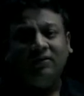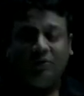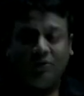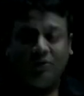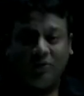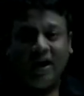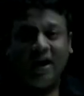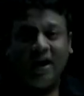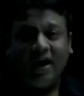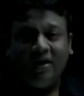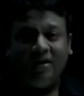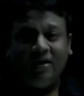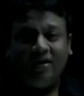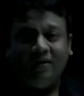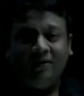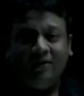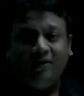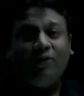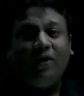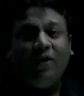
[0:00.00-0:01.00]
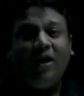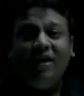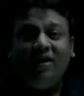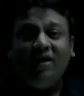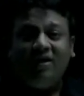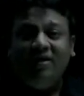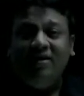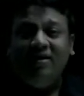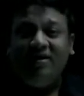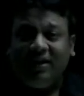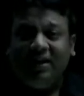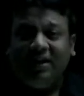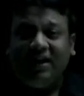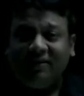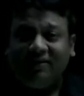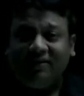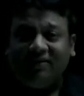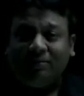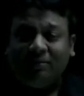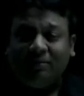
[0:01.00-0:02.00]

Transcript: Okay, so I earned less,